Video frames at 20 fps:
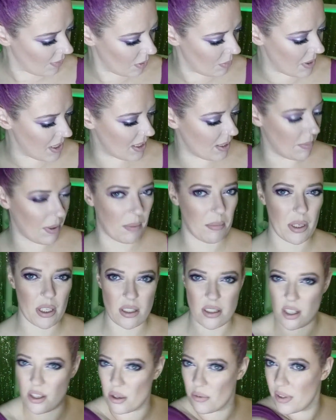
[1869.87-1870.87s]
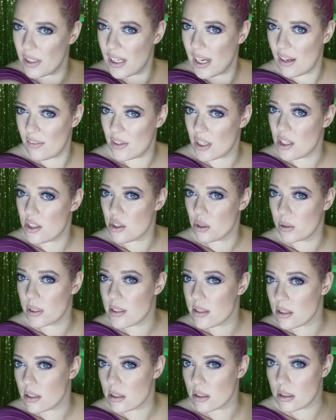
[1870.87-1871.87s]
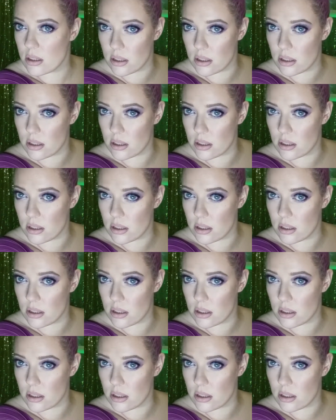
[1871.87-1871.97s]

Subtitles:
love a messy bun because I don't really have any choice.